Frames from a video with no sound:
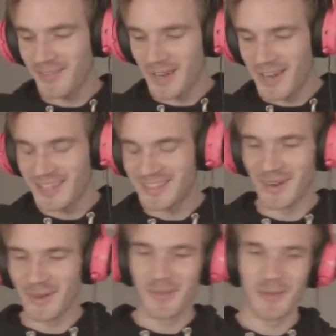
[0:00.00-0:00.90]
what he
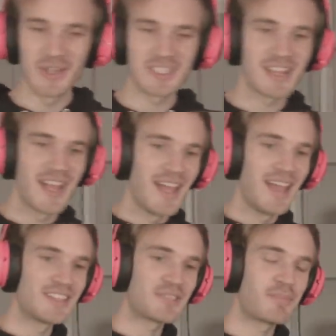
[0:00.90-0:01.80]
told me was
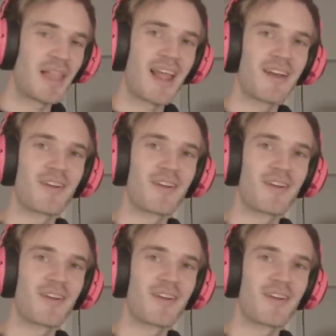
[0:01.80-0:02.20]
his plan